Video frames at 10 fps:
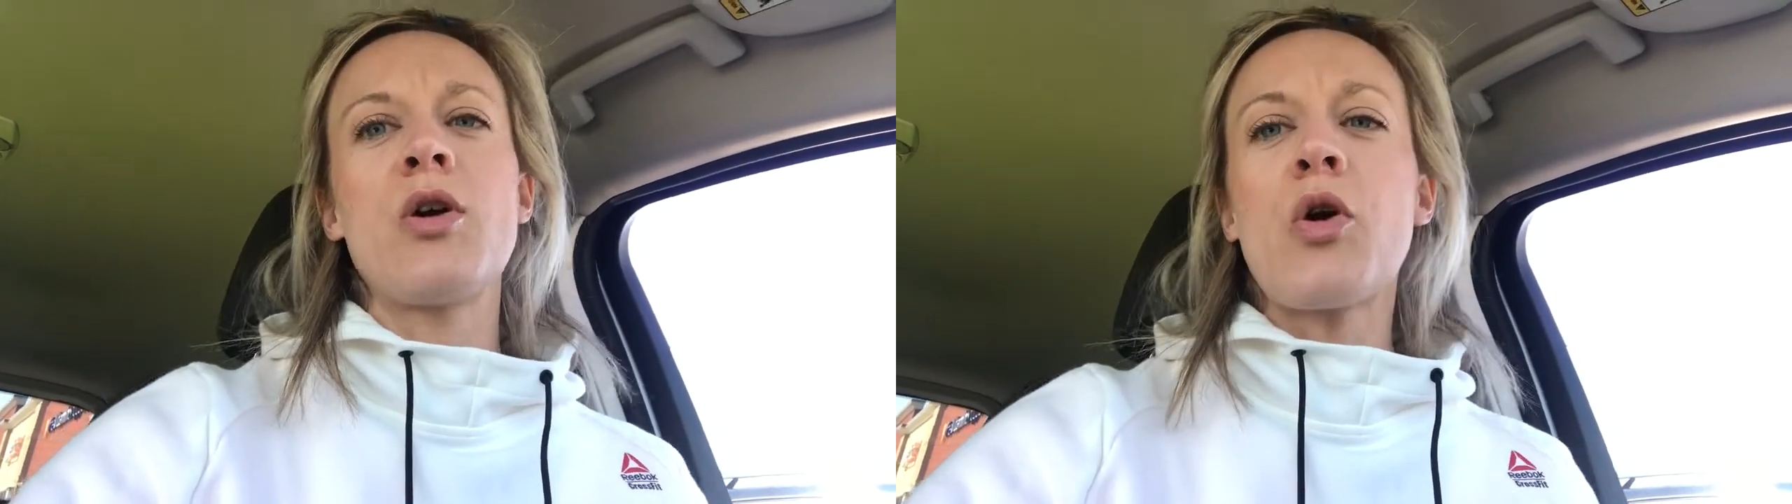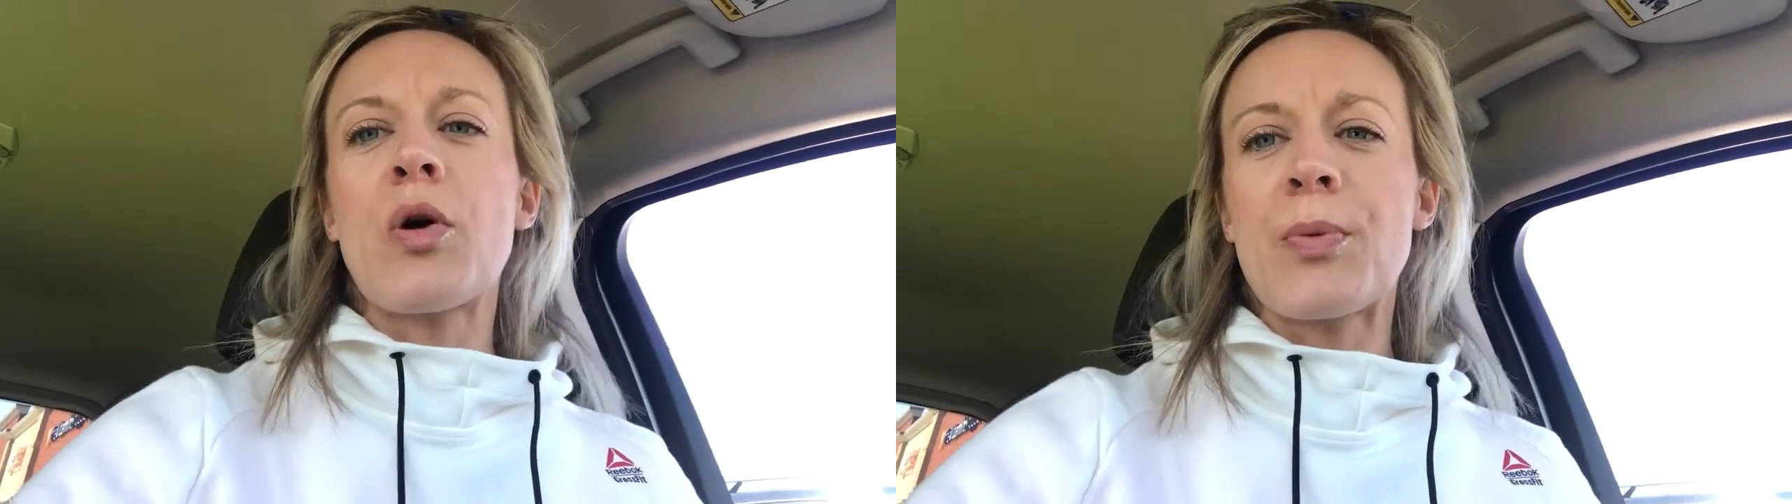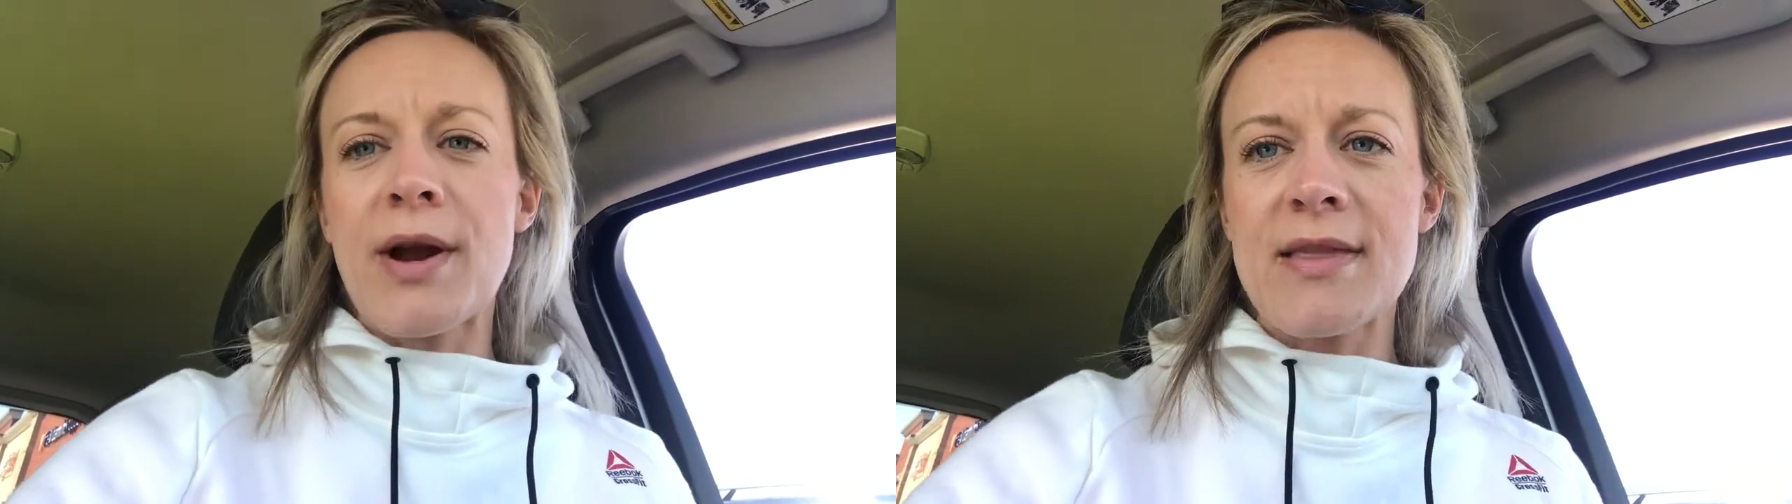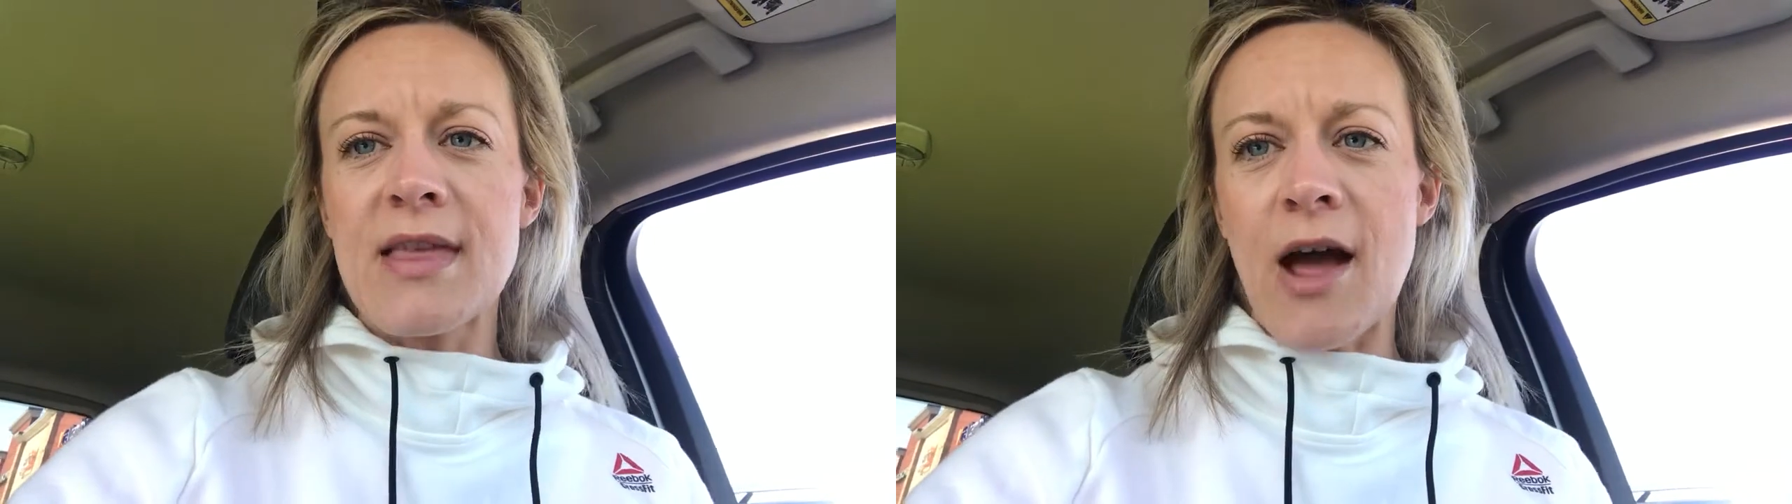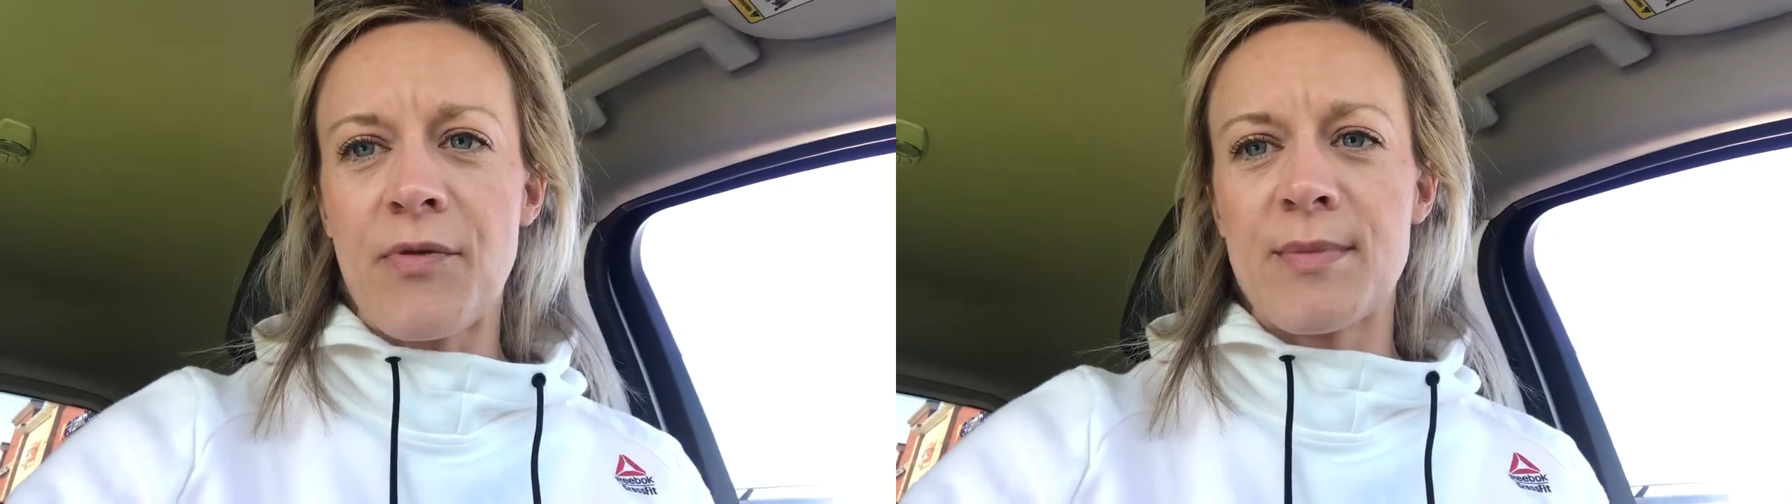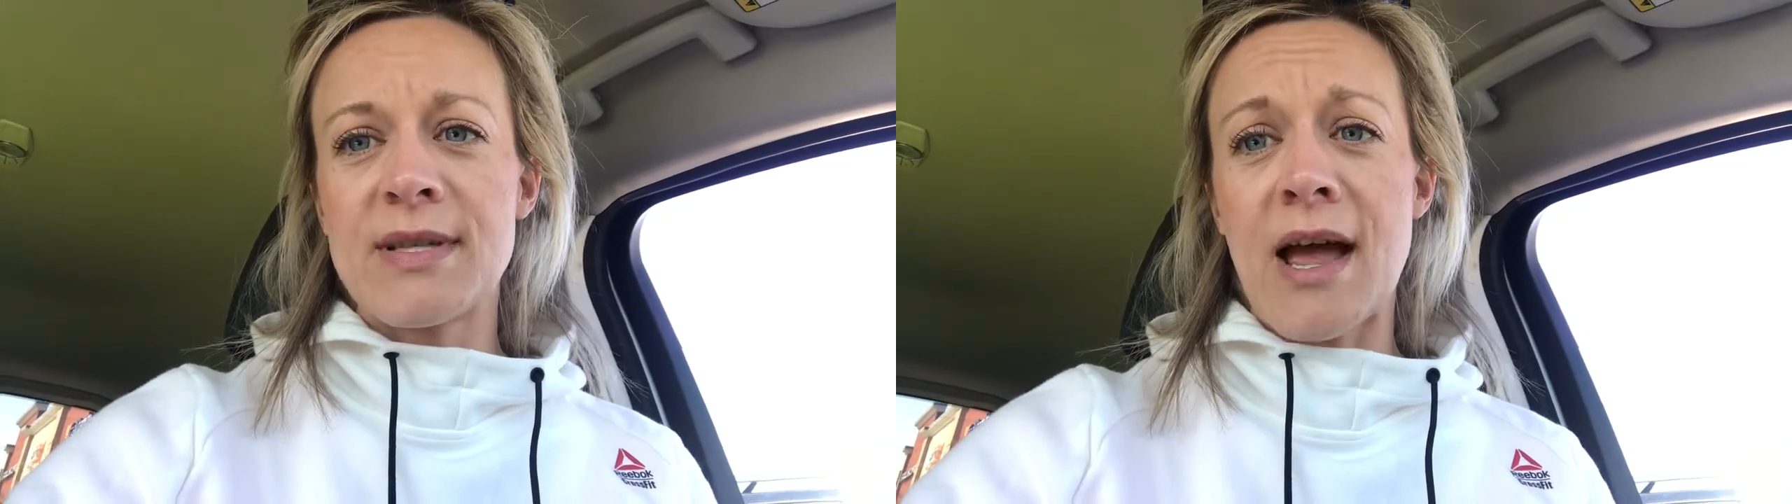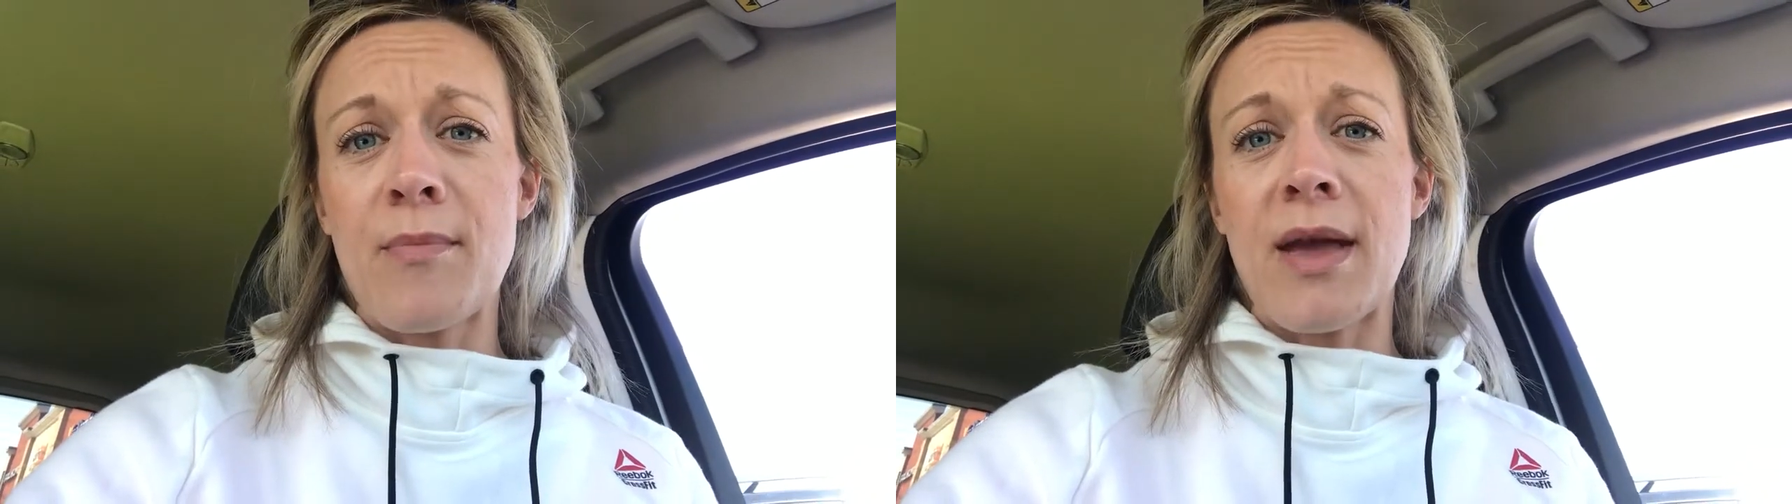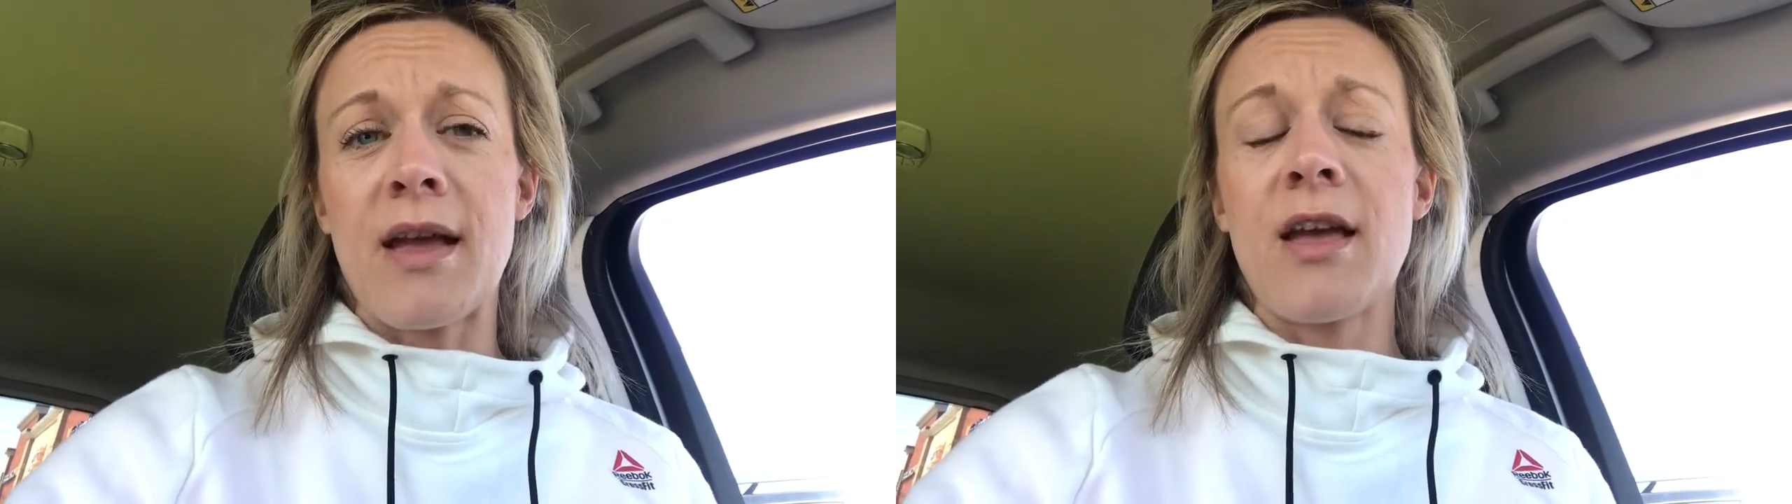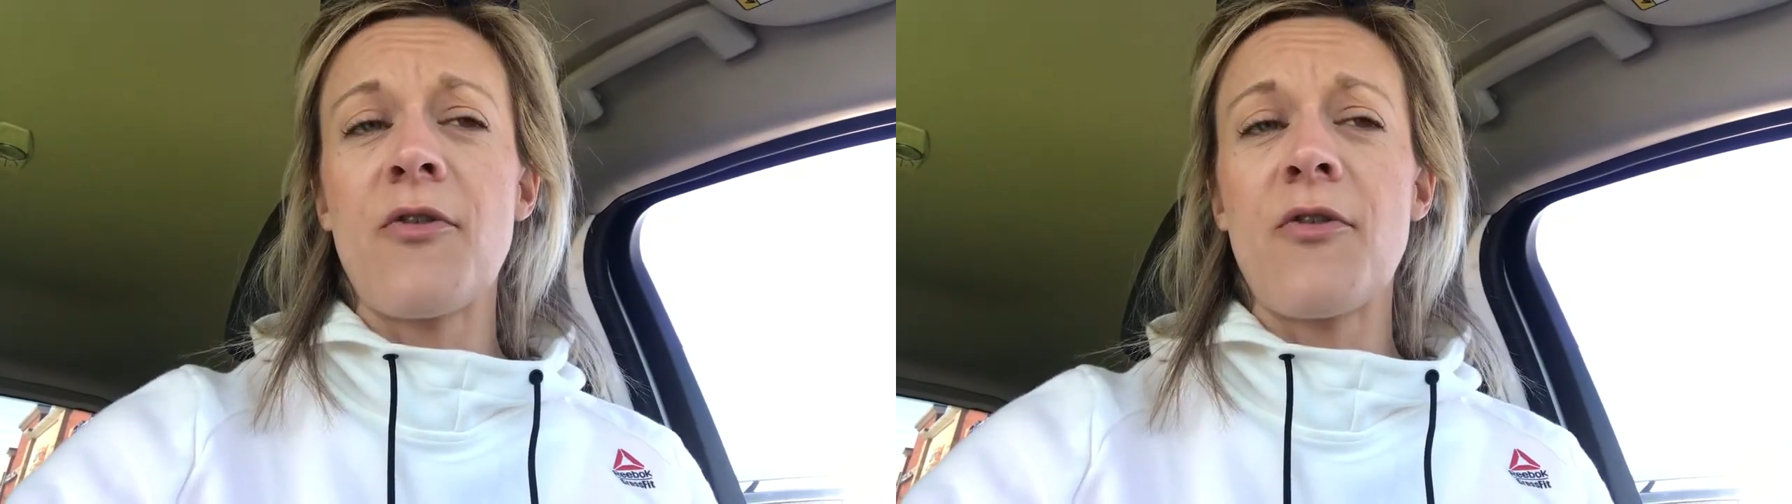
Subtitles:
incorporate that from time being.